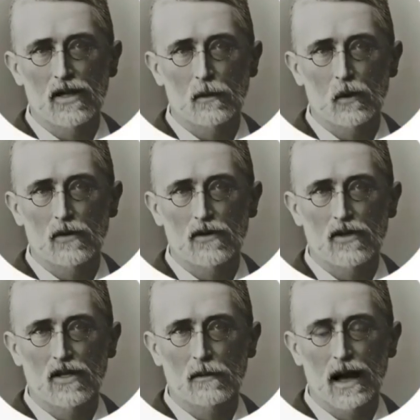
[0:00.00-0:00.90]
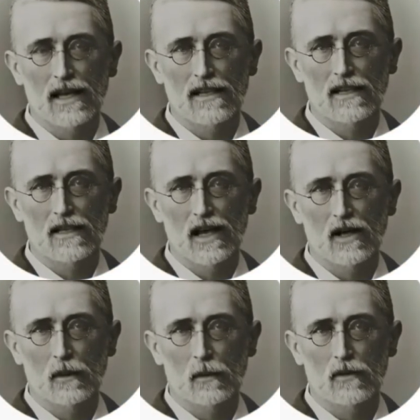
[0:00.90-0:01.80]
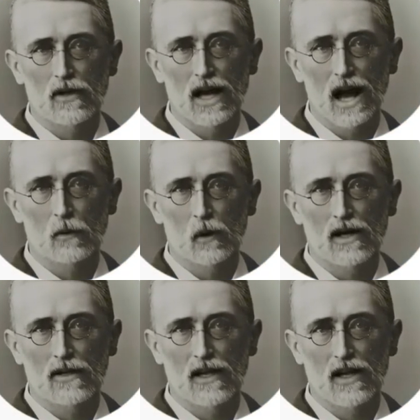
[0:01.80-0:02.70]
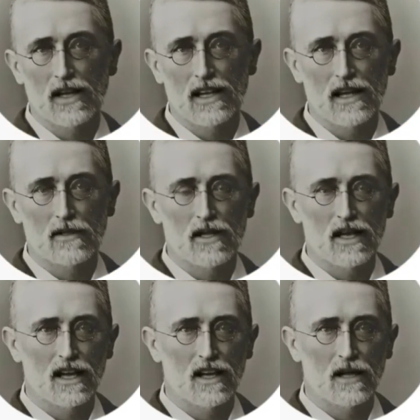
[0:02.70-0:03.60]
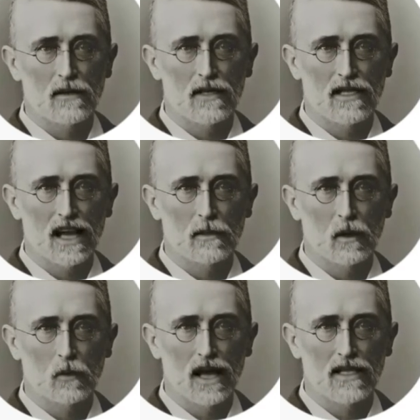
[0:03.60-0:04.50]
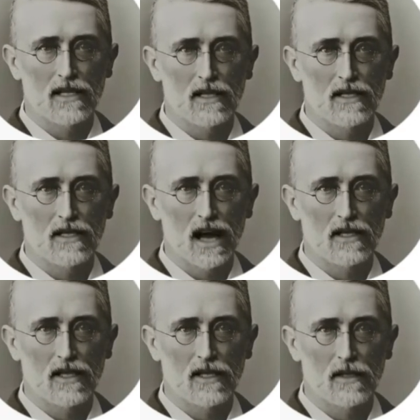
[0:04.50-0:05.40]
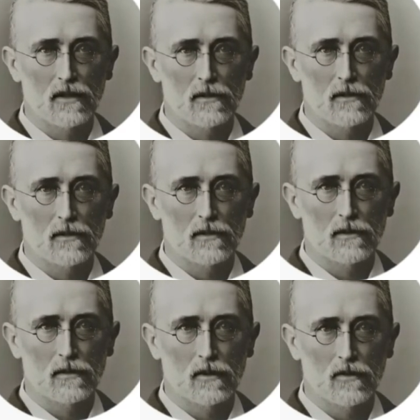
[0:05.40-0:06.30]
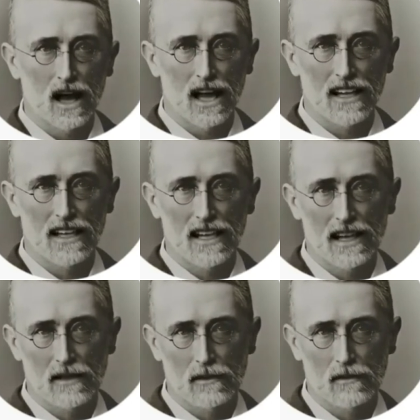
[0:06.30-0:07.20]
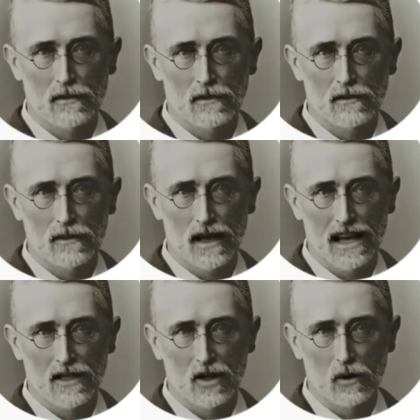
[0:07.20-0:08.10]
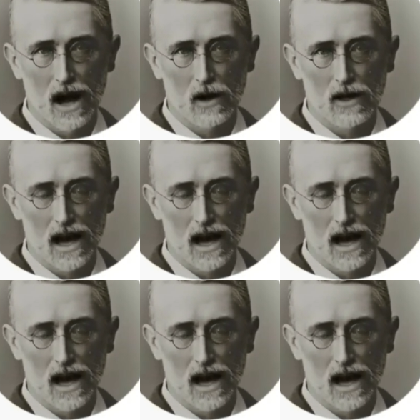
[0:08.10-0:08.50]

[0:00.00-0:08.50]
The proof of the main theorem of the Galois theory given here can be read in this article. Finally, as you now